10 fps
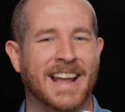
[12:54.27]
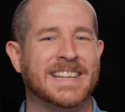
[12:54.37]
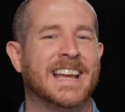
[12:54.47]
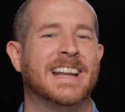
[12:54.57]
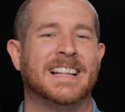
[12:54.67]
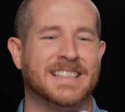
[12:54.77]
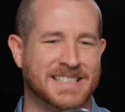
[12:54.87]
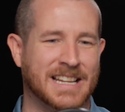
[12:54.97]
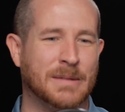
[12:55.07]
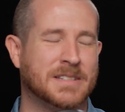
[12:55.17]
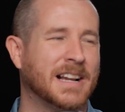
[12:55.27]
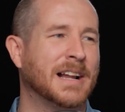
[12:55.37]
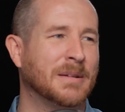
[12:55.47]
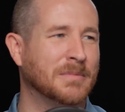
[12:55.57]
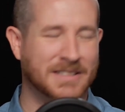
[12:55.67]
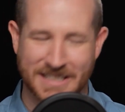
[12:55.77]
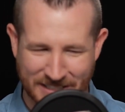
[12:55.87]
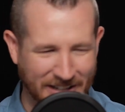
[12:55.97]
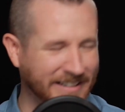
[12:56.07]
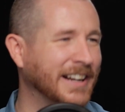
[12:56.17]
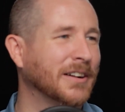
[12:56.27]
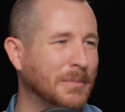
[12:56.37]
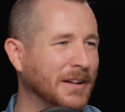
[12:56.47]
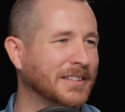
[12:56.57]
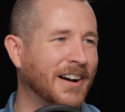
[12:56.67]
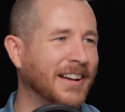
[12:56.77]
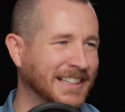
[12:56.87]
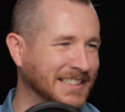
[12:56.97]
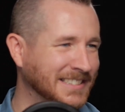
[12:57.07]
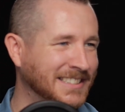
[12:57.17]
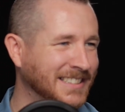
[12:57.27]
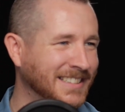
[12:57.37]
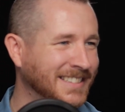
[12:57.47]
and yet at the same time did not care about the audience.